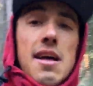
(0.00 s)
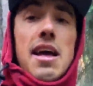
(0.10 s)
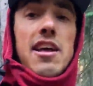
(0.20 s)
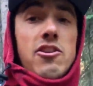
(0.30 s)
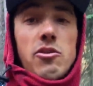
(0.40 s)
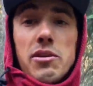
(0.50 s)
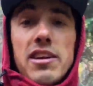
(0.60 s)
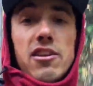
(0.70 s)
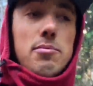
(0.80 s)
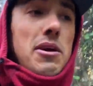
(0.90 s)
and you're really
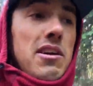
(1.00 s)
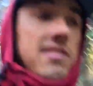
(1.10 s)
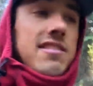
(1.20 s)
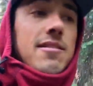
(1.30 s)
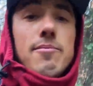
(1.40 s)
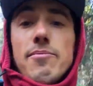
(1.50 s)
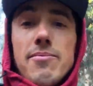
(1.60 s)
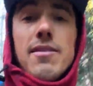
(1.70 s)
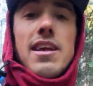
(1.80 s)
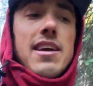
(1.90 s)
experienced,
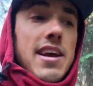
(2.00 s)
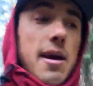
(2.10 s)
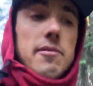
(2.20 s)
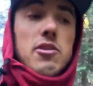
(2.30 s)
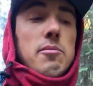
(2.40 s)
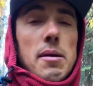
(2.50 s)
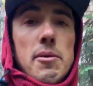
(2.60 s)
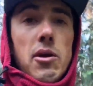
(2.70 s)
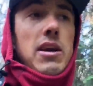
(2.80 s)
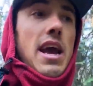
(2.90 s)
yeah, you might
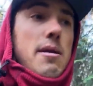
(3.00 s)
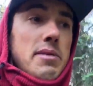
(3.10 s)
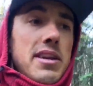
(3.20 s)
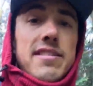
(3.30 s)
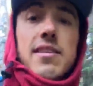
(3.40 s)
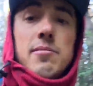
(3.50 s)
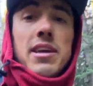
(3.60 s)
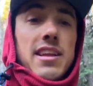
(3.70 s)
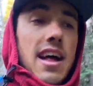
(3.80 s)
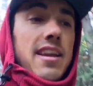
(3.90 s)
be okay. But it seemed like
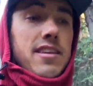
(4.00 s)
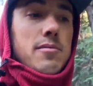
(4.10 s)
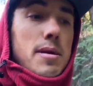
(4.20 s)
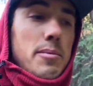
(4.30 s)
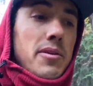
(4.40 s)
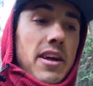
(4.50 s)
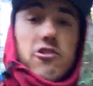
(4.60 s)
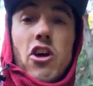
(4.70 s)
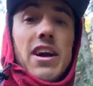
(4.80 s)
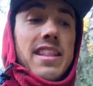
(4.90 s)
a lot of these people that
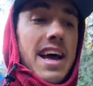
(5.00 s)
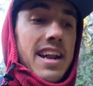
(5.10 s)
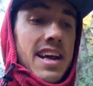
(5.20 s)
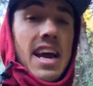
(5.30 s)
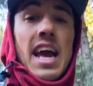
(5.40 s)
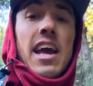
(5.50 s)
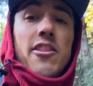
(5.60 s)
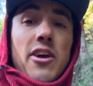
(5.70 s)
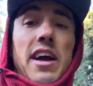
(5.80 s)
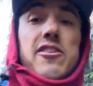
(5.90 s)
tried that
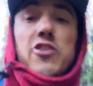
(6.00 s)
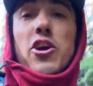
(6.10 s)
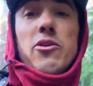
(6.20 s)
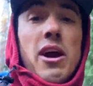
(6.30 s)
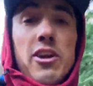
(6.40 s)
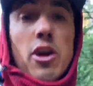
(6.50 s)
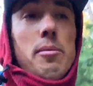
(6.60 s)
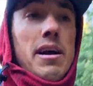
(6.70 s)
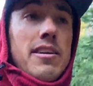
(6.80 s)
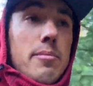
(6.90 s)
either had to turn around and go
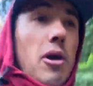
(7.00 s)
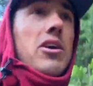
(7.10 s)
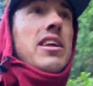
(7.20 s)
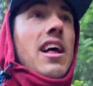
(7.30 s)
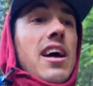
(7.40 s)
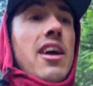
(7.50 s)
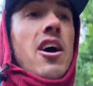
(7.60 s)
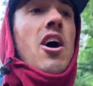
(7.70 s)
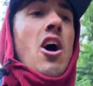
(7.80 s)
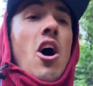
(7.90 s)
back to the parking lot
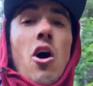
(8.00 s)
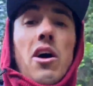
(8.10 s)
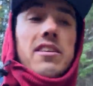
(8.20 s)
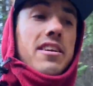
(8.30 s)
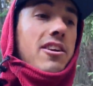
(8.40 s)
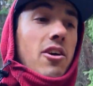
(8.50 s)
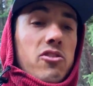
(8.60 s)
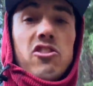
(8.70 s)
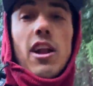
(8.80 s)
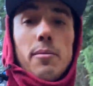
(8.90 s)
or had to,
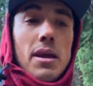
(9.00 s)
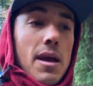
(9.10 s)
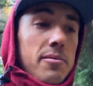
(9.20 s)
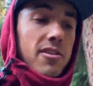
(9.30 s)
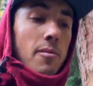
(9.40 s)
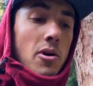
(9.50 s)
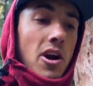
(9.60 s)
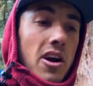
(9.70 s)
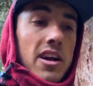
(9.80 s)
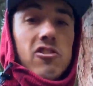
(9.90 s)
set up camp
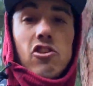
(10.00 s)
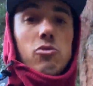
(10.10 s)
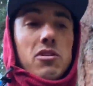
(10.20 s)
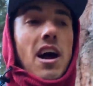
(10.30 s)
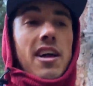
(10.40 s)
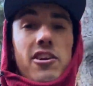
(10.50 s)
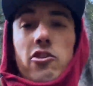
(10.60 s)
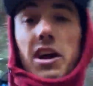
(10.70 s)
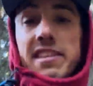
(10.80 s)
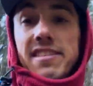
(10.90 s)
somewhere and just were not in a
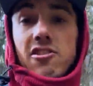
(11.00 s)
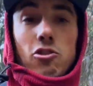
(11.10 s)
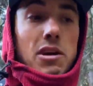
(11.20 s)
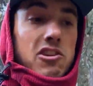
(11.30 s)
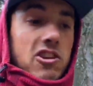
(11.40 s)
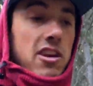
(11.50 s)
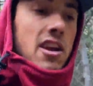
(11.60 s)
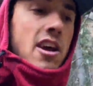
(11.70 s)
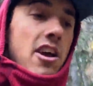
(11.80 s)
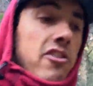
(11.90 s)
great situation.
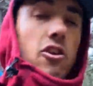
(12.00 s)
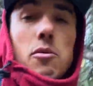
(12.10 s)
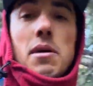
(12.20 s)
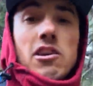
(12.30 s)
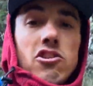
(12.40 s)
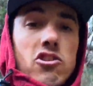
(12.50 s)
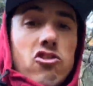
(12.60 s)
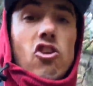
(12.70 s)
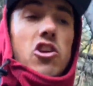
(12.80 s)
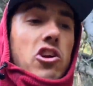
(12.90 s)
So make sure you're
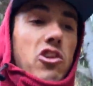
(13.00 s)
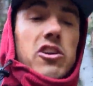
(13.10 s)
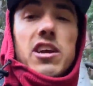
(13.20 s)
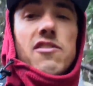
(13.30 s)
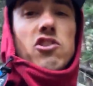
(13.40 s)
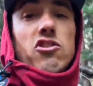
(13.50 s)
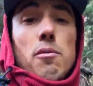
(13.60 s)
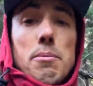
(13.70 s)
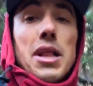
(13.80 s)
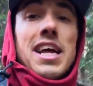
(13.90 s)
starting early and giving
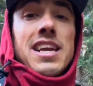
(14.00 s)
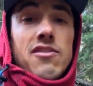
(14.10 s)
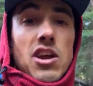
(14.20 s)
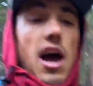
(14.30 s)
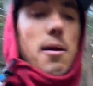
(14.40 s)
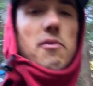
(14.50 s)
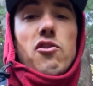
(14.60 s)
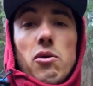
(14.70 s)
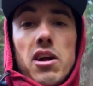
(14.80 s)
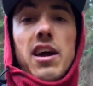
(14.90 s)
yourself plenty of time if
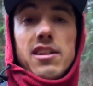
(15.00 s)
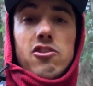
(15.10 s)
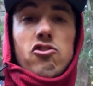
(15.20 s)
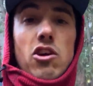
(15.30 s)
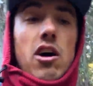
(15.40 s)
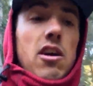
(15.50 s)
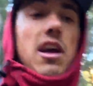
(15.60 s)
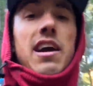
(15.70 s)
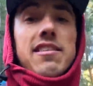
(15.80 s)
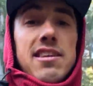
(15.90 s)
you want to hike this trail,
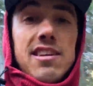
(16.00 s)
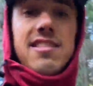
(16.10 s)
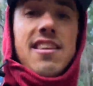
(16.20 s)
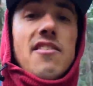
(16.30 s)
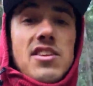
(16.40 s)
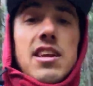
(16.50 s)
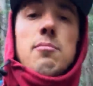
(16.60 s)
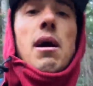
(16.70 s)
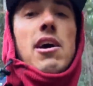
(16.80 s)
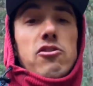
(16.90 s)
because it is 17
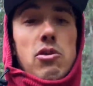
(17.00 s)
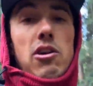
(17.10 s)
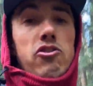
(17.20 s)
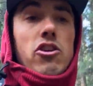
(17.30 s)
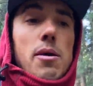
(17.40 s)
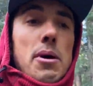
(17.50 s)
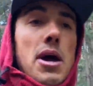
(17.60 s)
miles round trip.